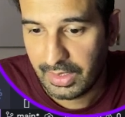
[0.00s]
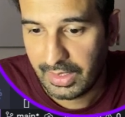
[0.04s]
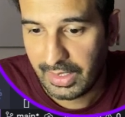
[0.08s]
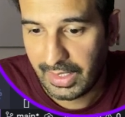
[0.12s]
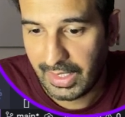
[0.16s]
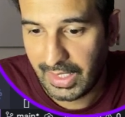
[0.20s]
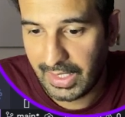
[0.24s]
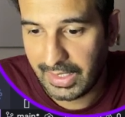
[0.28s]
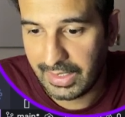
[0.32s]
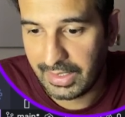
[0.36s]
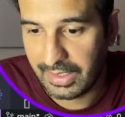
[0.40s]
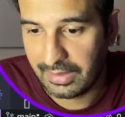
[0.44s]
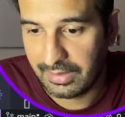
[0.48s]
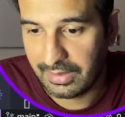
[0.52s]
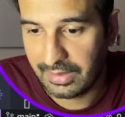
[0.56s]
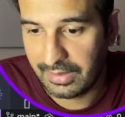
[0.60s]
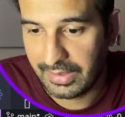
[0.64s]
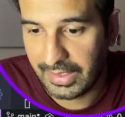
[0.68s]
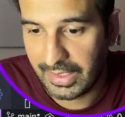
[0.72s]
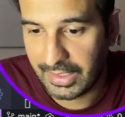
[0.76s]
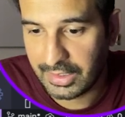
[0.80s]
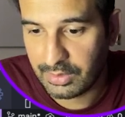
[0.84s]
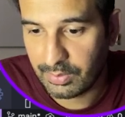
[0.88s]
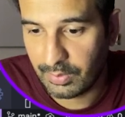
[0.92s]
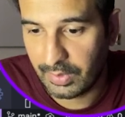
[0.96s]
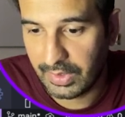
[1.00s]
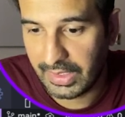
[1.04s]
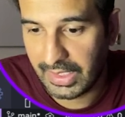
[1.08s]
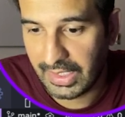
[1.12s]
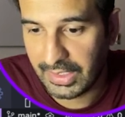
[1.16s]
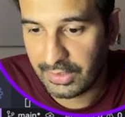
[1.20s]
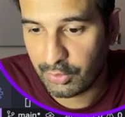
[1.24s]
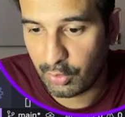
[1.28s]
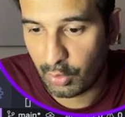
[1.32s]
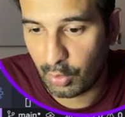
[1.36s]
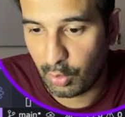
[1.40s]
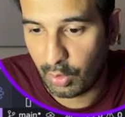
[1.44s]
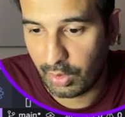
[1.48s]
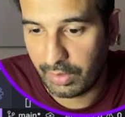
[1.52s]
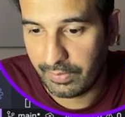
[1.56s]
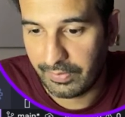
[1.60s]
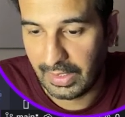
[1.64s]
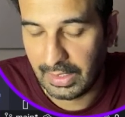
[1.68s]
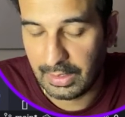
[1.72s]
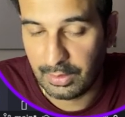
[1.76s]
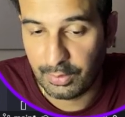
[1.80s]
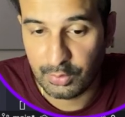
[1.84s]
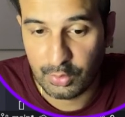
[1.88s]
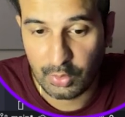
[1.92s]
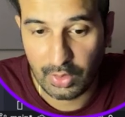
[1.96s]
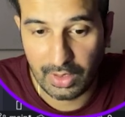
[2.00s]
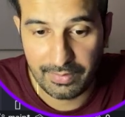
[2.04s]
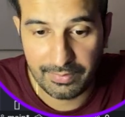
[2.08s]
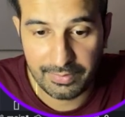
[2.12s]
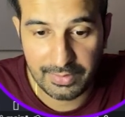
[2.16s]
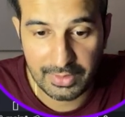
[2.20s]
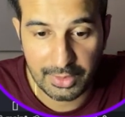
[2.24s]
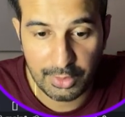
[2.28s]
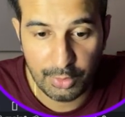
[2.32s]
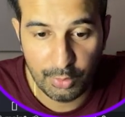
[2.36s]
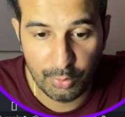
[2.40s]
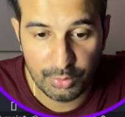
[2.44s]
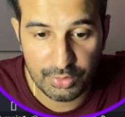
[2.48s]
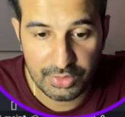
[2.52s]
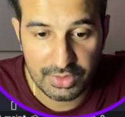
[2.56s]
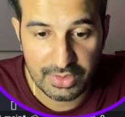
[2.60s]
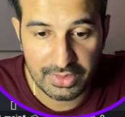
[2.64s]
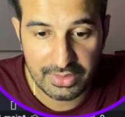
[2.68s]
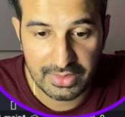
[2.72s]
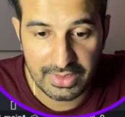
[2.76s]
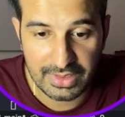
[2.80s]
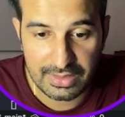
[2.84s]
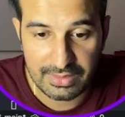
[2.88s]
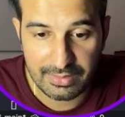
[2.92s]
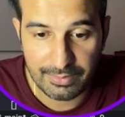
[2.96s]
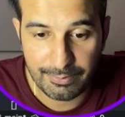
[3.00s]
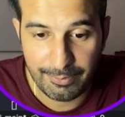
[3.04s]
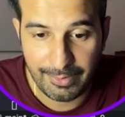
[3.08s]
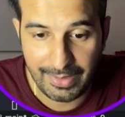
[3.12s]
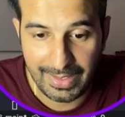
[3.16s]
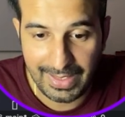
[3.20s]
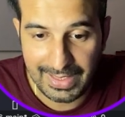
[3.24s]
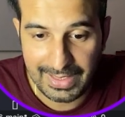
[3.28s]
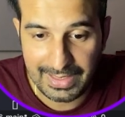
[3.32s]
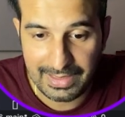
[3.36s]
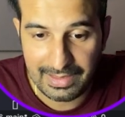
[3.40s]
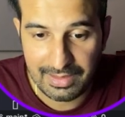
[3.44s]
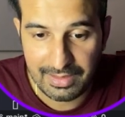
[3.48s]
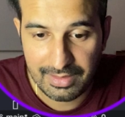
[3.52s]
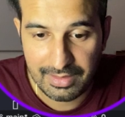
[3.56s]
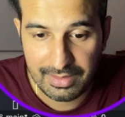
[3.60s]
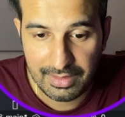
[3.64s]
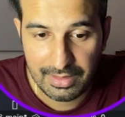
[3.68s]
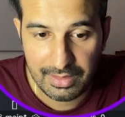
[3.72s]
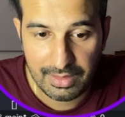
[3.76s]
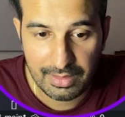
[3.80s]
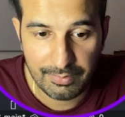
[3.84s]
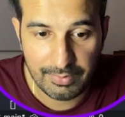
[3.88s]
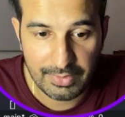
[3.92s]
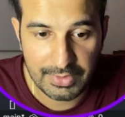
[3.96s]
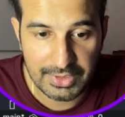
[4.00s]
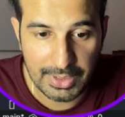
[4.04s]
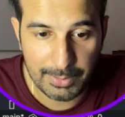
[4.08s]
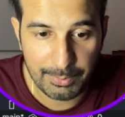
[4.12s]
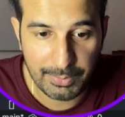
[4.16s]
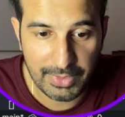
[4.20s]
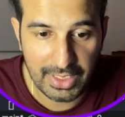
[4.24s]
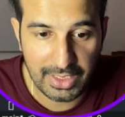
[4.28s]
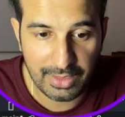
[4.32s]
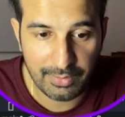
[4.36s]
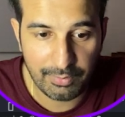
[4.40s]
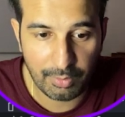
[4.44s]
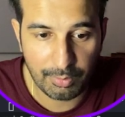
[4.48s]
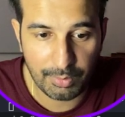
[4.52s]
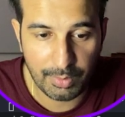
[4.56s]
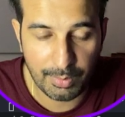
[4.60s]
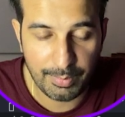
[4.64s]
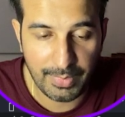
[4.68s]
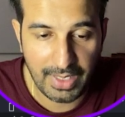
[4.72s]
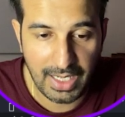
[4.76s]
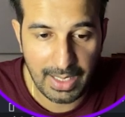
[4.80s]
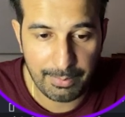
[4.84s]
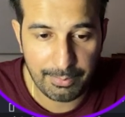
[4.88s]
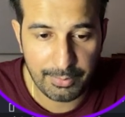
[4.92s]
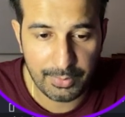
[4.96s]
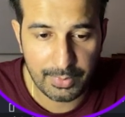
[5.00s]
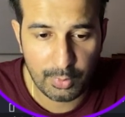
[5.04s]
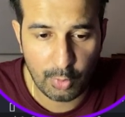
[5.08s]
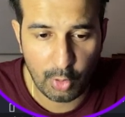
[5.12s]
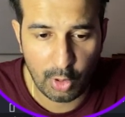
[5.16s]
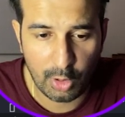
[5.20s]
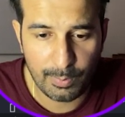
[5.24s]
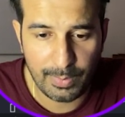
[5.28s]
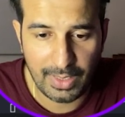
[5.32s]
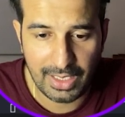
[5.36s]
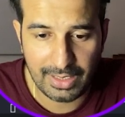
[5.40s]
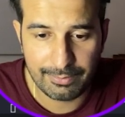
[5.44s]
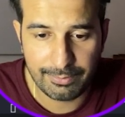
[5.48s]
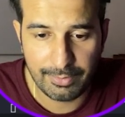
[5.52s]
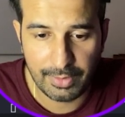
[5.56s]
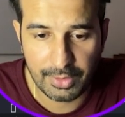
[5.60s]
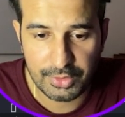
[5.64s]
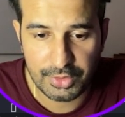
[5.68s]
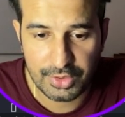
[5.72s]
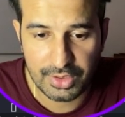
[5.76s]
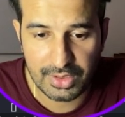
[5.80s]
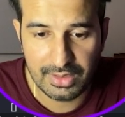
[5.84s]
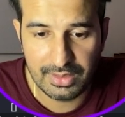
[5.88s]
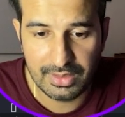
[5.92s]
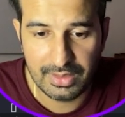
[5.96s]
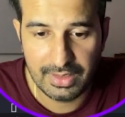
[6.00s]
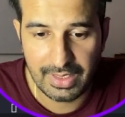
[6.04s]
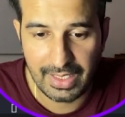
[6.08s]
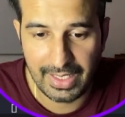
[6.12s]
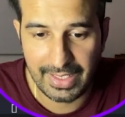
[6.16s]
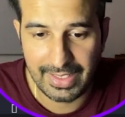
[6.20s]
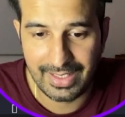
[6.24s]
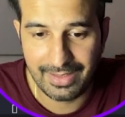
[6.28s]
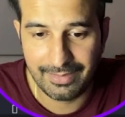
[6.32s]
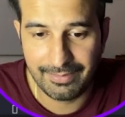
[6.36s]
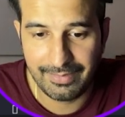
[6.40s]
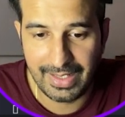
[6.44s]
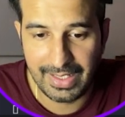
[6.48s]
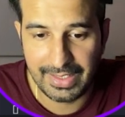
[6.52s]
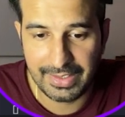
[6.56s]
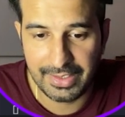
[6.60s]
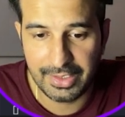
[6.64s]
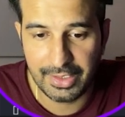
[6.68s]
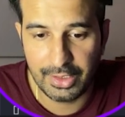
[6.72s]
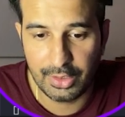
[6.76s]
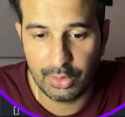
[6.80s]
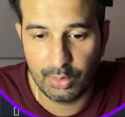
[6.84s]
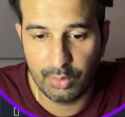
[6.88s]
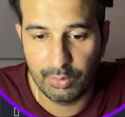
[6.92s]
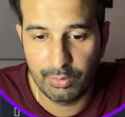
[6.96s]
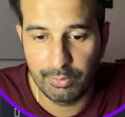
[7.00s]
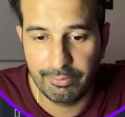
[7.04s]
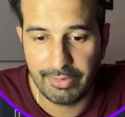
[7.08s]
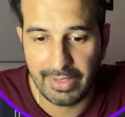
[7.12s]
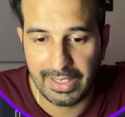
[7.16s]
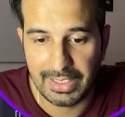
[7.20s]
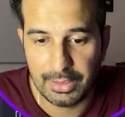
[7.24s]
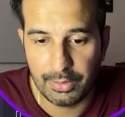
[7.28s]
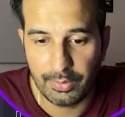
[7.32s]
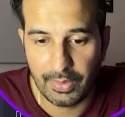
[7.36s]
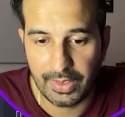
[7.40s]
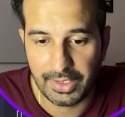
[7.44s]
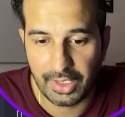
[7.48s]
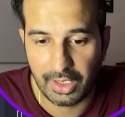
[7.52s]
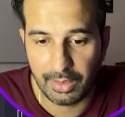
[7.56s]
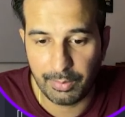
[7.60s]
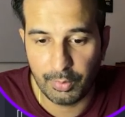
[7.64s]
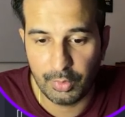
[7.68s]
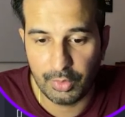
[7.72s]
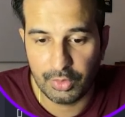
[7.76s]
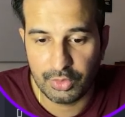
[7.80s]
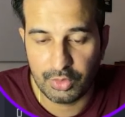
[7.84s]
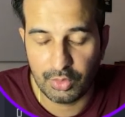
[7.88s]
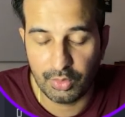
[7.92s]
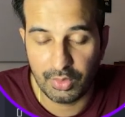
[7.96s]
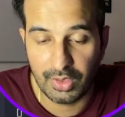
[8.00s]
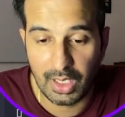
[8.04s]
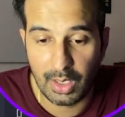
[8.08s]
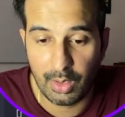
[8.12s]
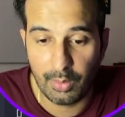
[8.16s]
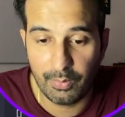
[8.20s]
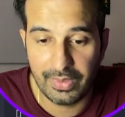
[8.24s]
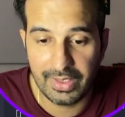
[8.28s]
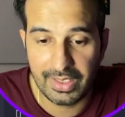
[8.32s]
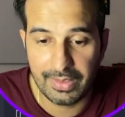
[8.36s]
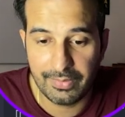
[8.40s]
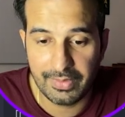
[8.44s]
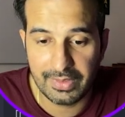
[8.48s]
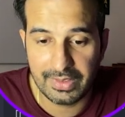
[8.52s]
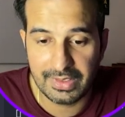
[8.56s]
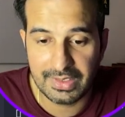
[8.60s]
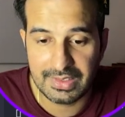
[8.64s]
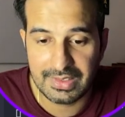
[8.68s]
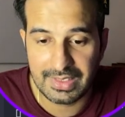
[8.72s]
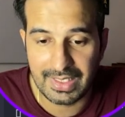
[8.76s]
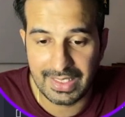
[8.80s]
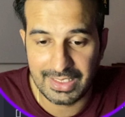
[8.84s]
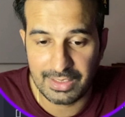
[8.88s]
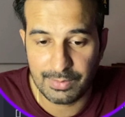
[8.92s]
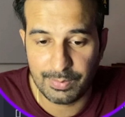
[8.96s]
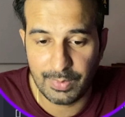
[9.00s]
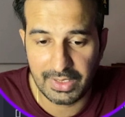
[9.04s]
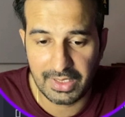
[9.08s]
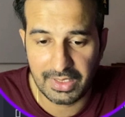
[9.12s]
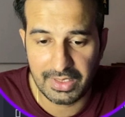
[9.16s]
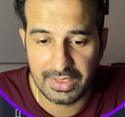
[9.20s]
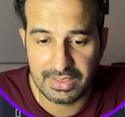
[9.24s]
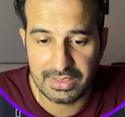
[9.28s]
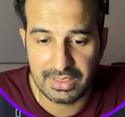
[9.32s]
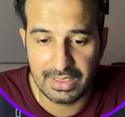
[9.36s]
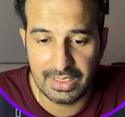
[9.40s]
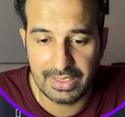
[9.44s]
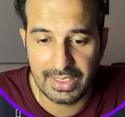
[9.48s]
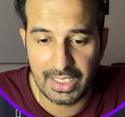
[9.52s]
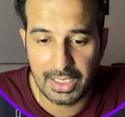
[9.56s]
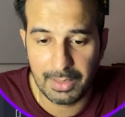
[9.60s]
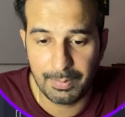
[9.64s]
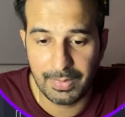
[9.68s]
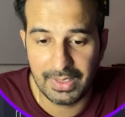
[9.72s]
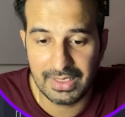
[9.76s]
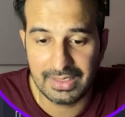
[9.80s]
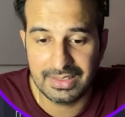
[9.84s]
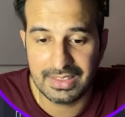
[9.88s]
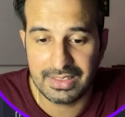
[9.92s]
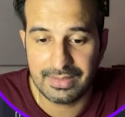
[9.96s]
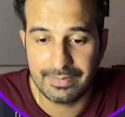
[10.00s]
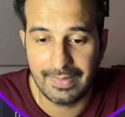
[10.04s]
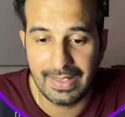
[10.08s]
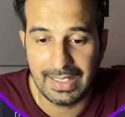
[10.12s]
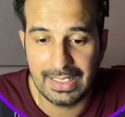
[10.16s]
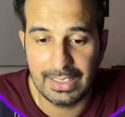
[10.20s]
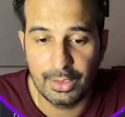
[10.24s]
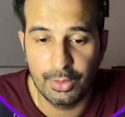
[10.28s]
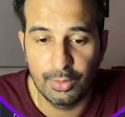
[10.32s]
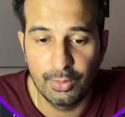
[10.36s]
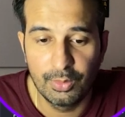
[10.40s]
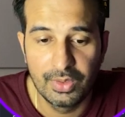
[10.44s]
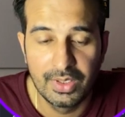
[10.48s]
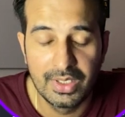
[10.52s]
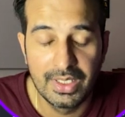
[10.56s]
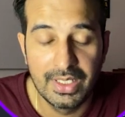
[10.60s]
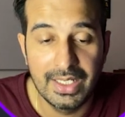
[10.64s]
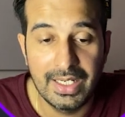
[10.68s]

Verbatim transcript: And in the next one, it has Ron value. So I've used this val, which I'm getting from the map callback function, and I've added it to value attribute. So now whenever this X button is clicked, I'll pick this value.